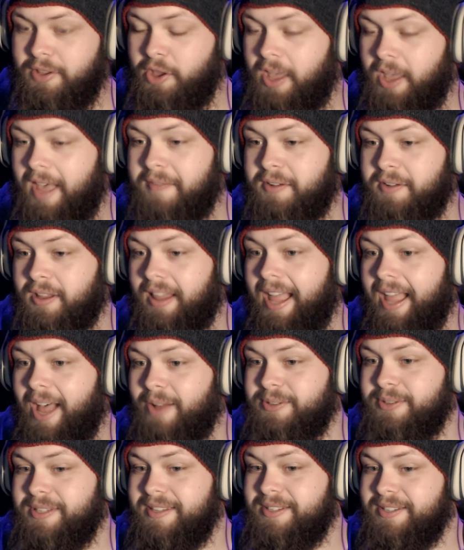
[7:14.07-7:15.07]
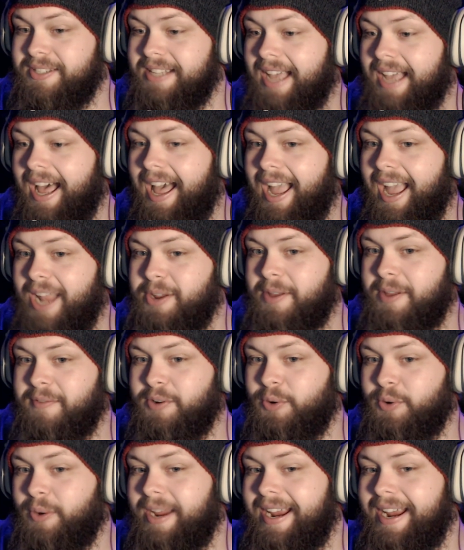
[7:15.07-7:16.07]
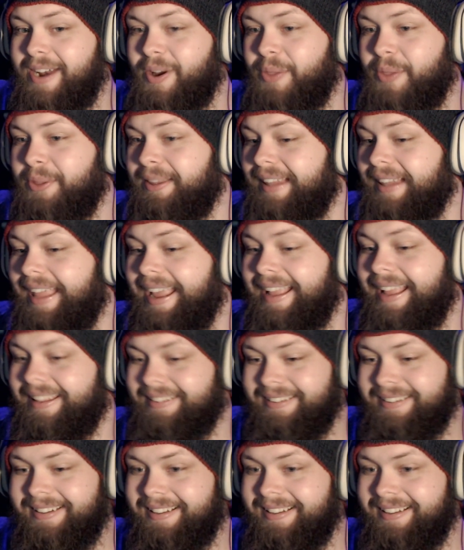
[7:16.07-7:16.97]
You have clouds in the sky and you have green on the land.